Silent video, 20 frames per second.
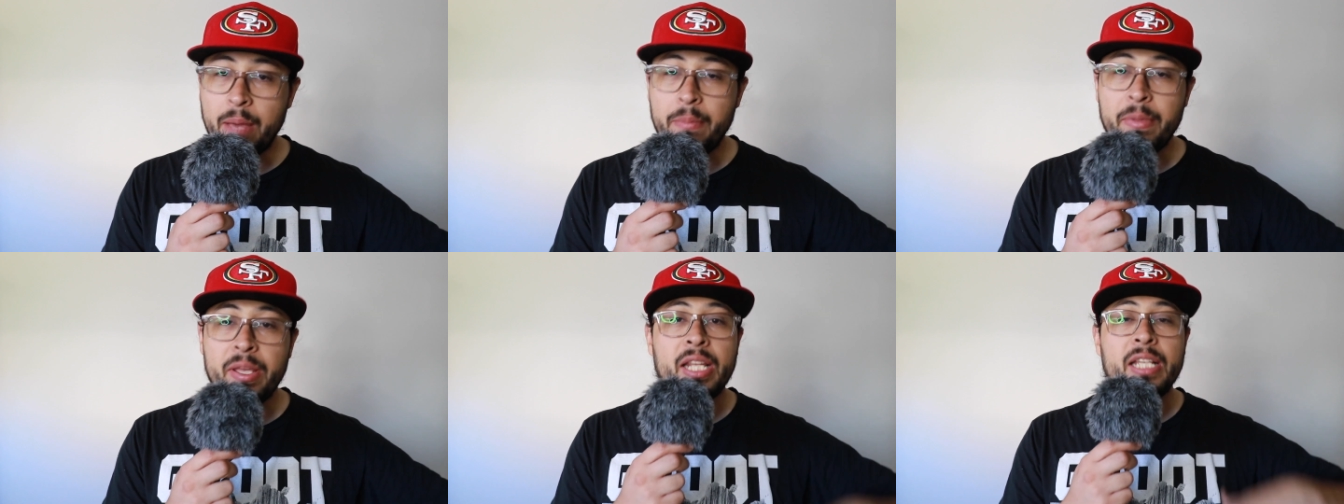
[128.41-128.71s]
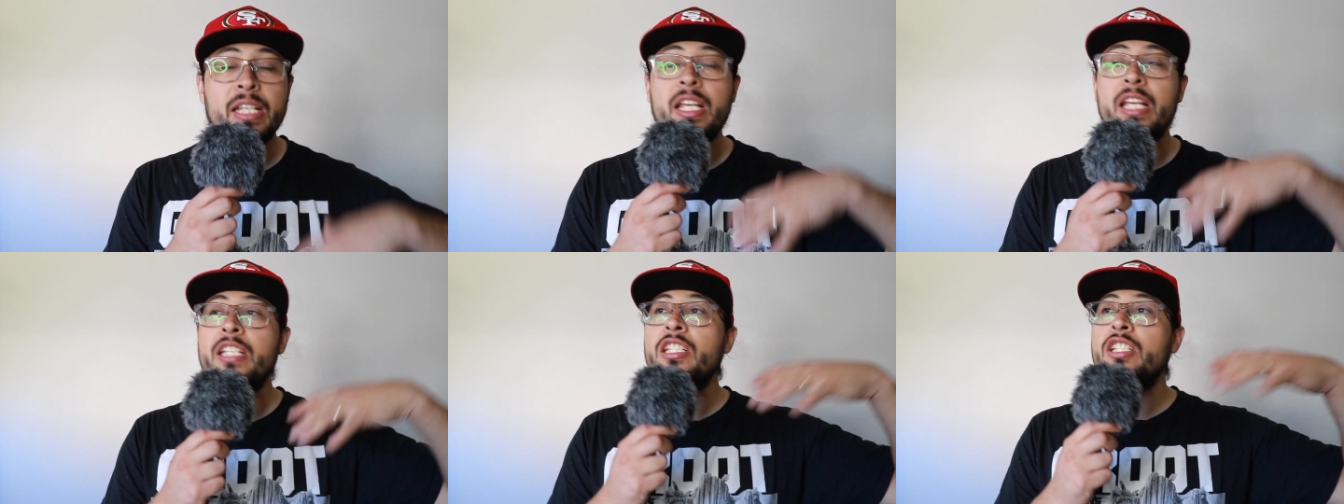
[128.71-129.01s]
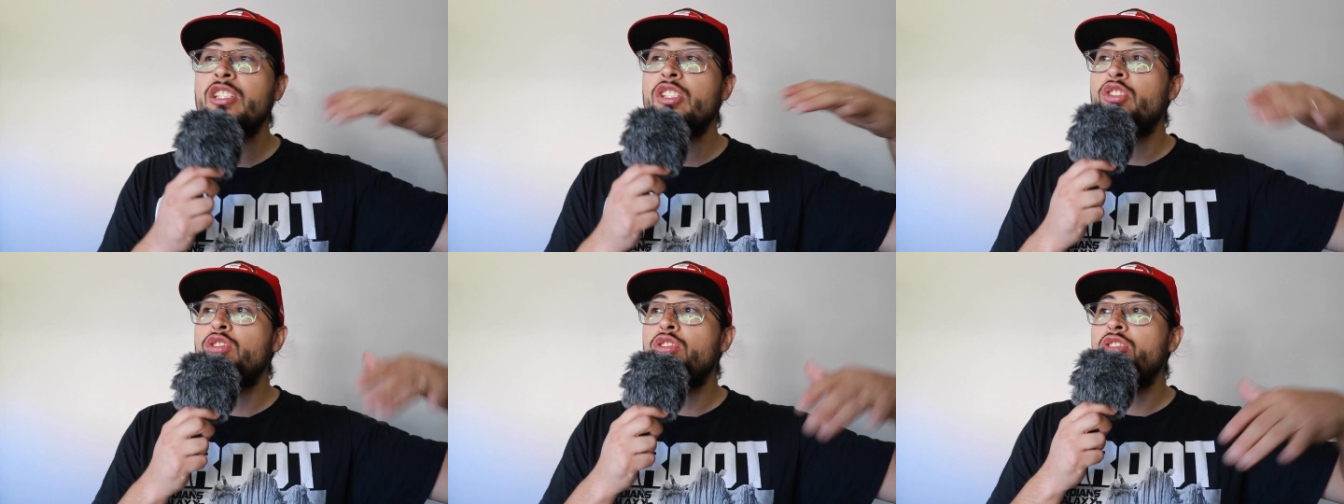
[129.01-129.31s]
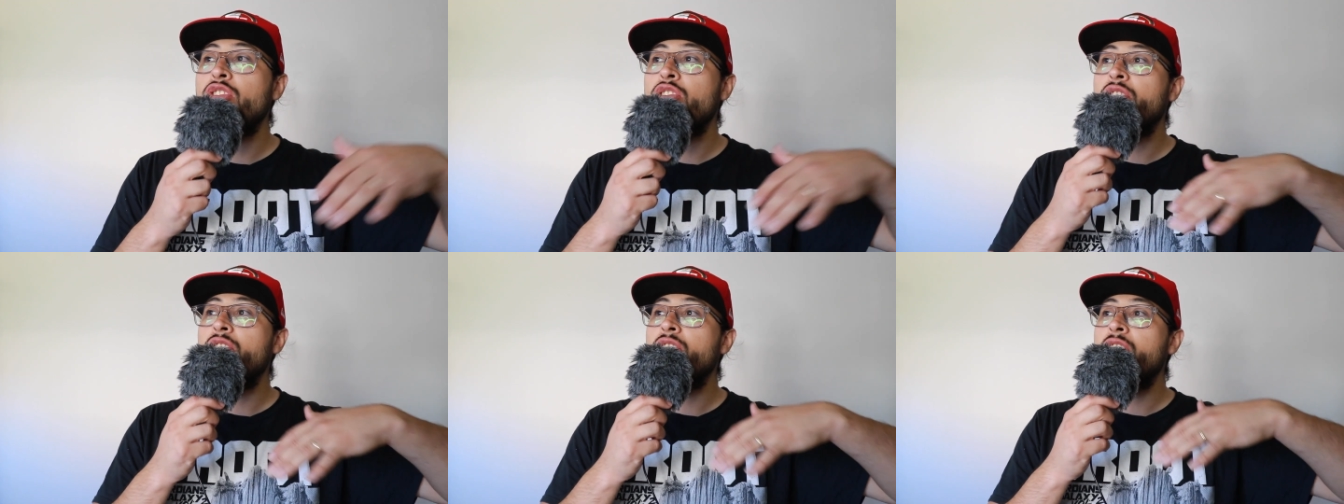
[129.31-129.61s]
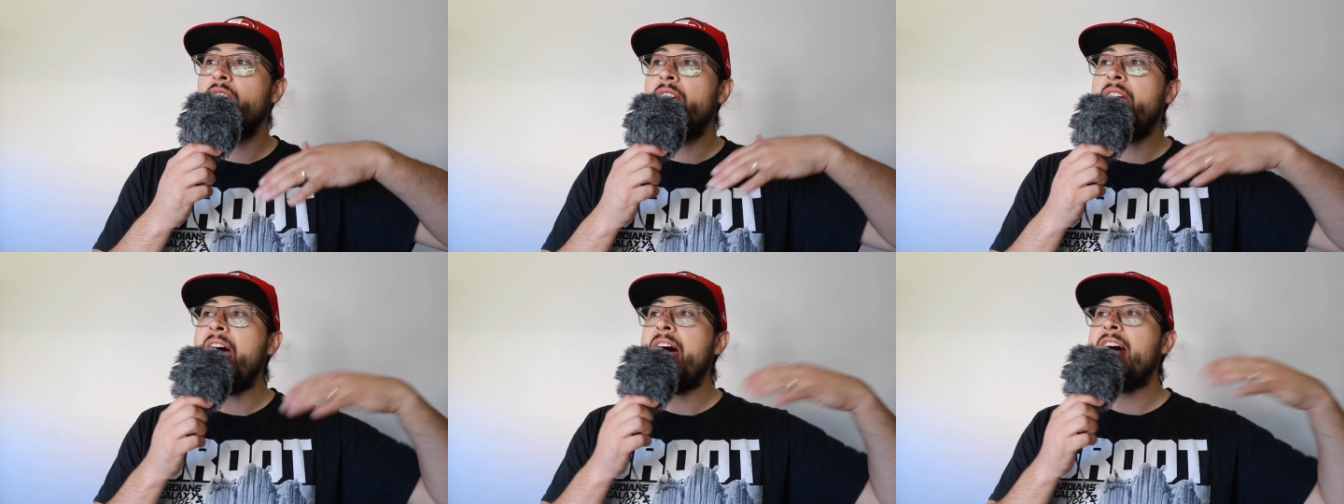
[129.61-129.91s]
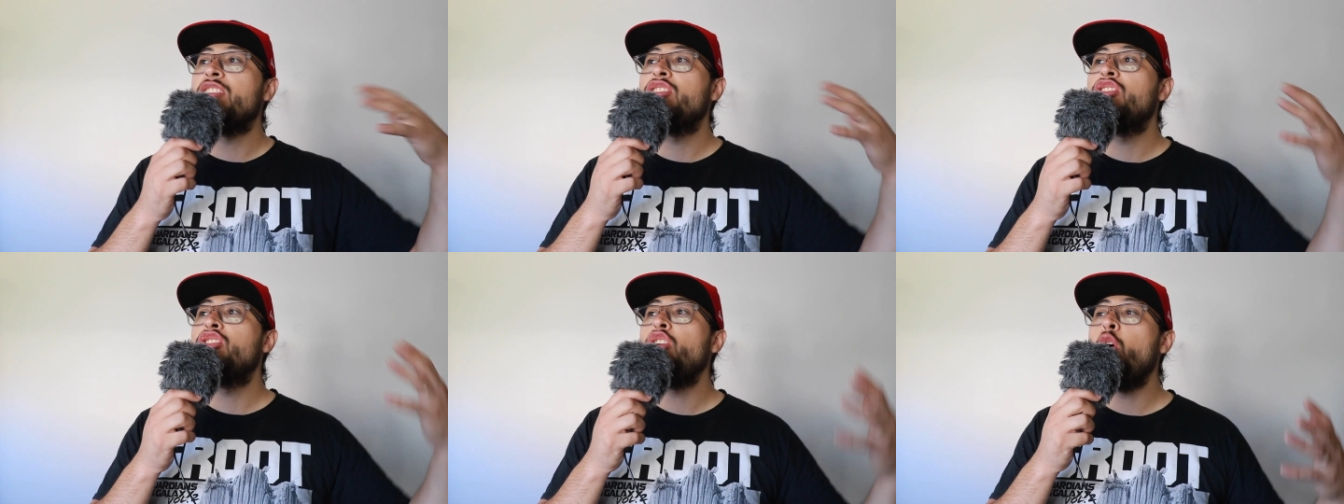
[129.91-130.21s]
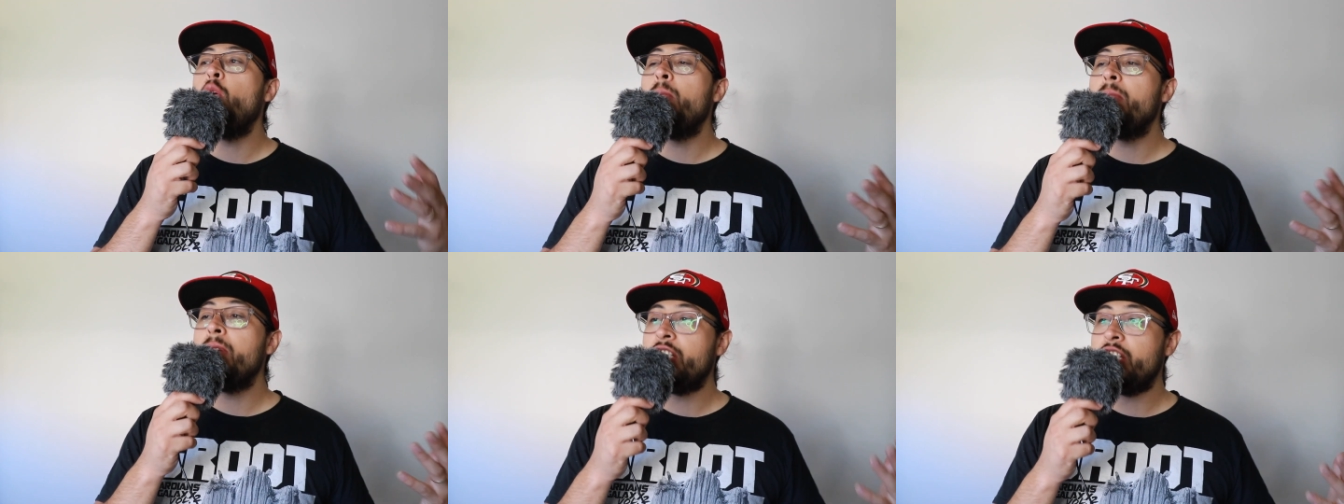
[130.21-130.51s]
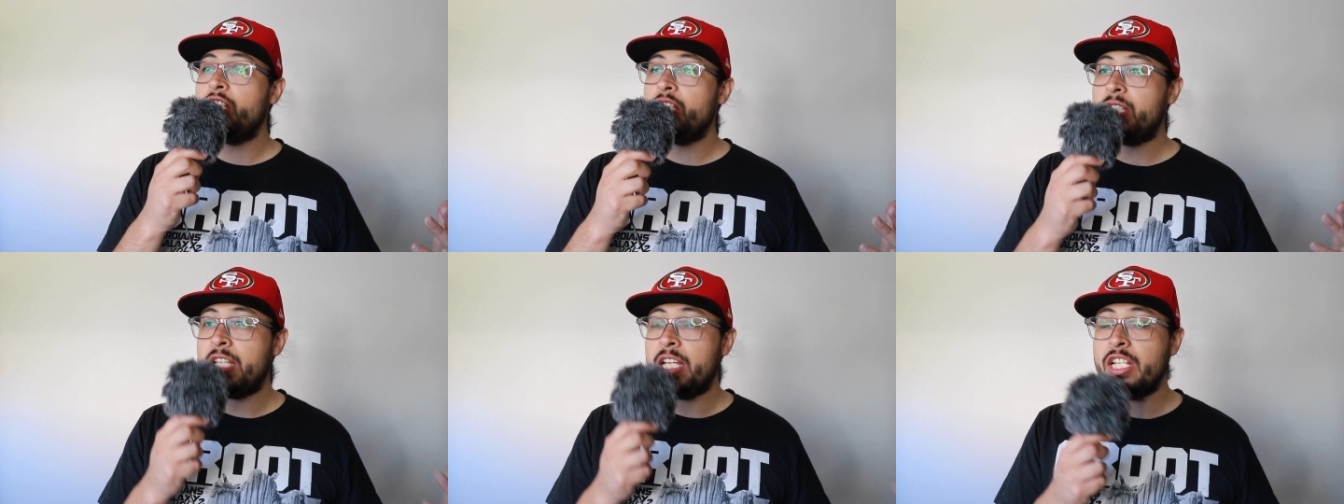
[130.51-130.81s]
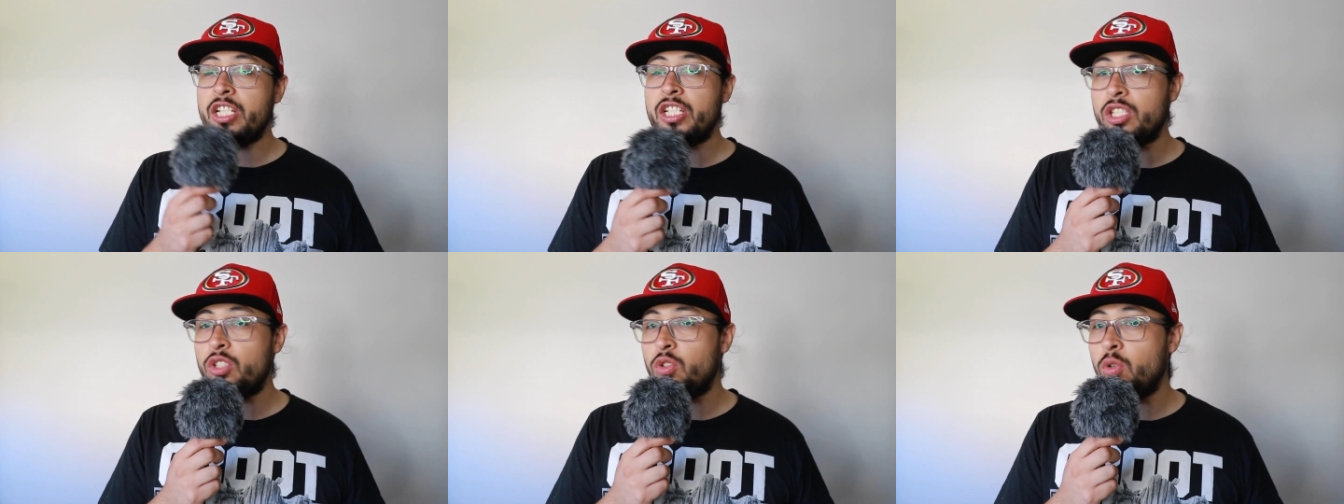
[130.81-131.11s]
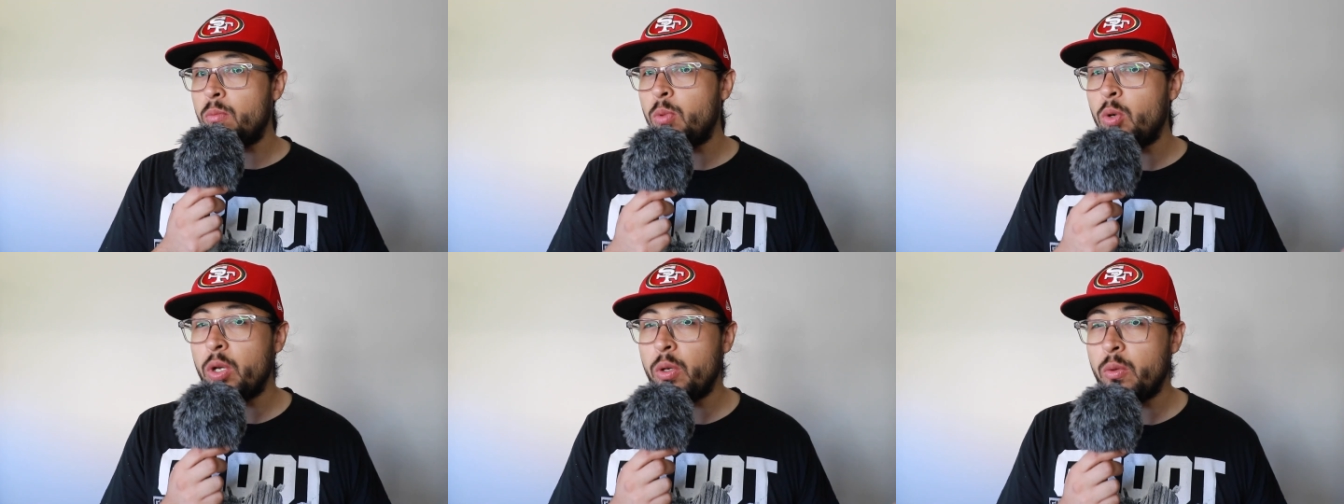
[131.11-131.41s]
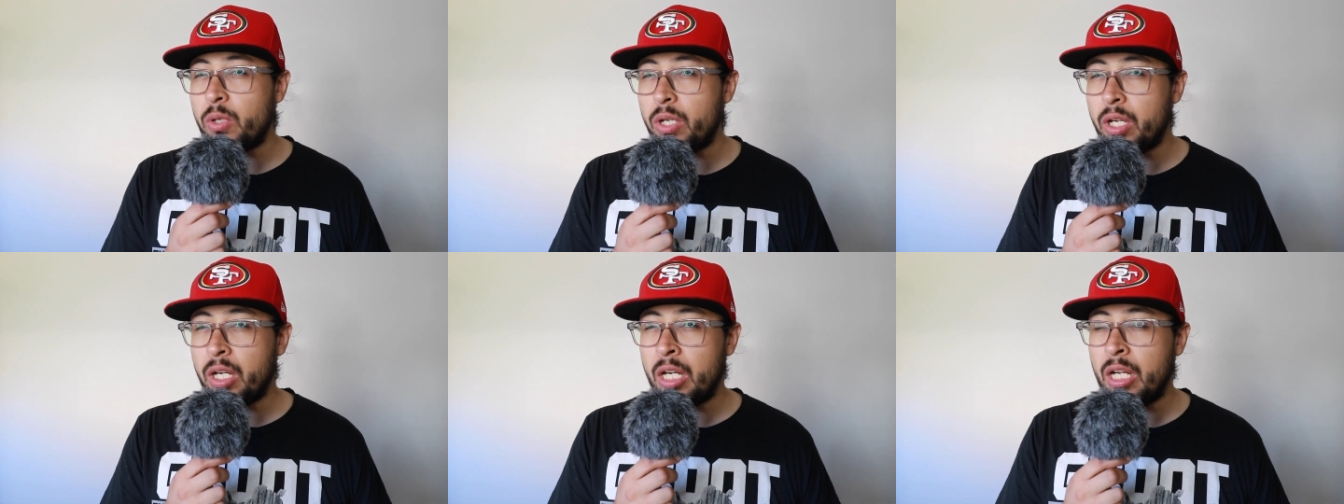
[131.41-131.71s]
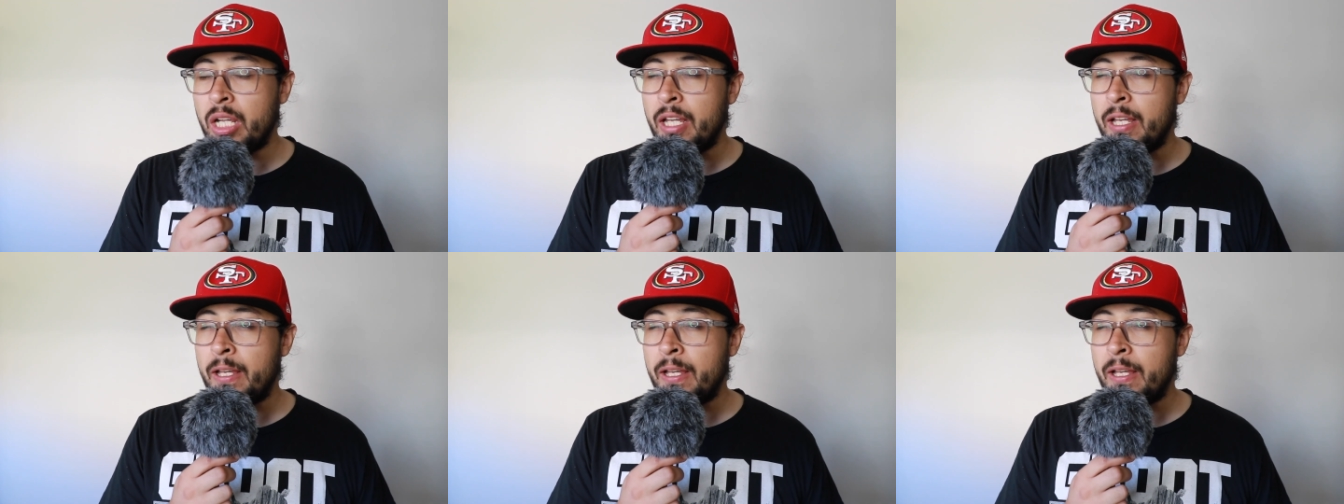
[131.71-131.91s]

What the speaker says: I mean, it just got so much attention to a point where